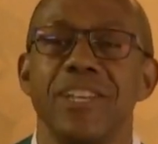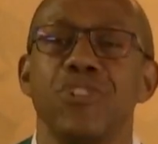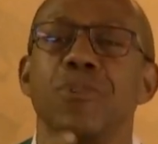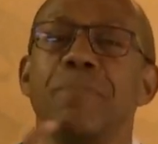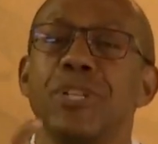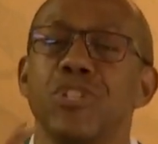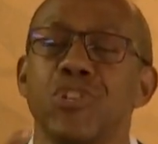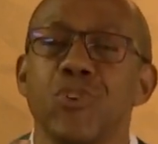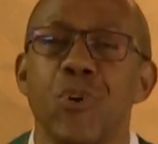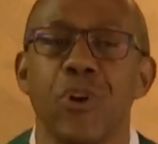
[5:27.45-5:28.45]
to
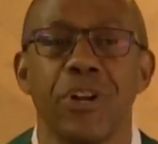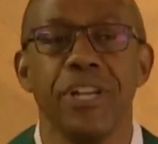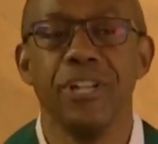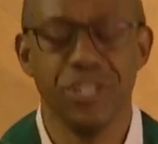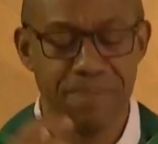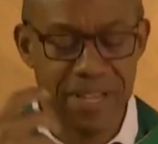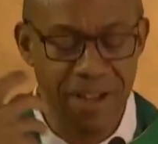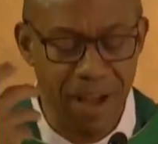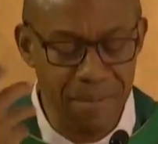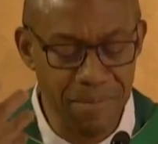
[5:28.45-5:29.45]
mature, to
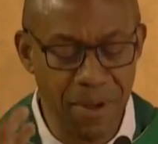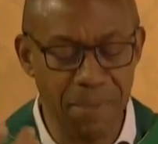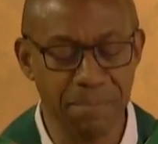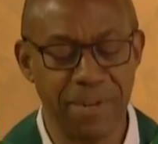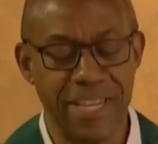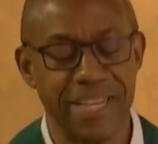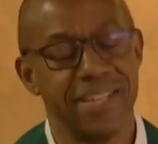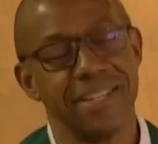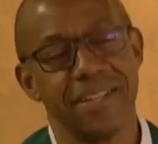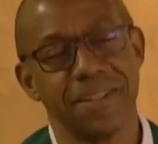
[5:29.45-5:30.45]
become
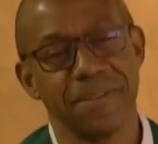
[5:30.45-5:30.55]
complete.